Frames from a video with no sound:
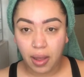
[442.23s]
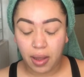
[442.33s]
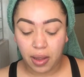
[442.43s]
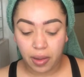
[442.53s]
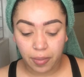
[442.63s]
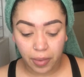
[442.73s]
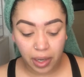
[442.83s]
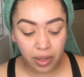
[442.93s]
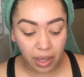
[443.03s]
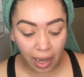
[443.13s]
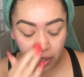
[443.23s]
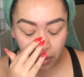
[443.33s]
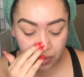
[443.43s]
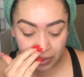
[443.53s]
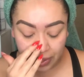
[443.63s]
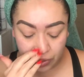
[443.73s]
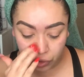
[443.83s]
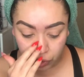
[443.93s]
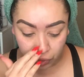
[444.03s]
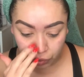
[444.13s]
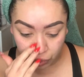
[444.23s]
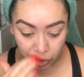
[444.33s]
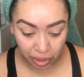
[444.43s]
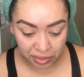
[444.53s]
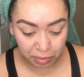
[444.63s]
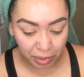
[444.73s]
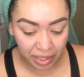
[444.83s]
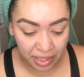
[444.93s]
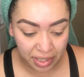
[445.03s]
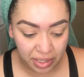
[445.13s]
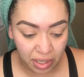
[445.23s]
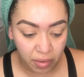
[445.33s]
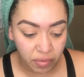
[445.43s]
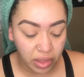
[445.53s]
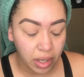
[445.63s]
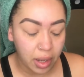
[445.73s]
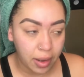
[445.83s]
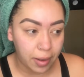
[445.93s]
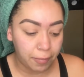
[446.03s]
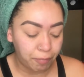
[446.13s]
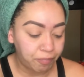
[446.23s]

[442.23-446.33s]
And I use these two just because of the, I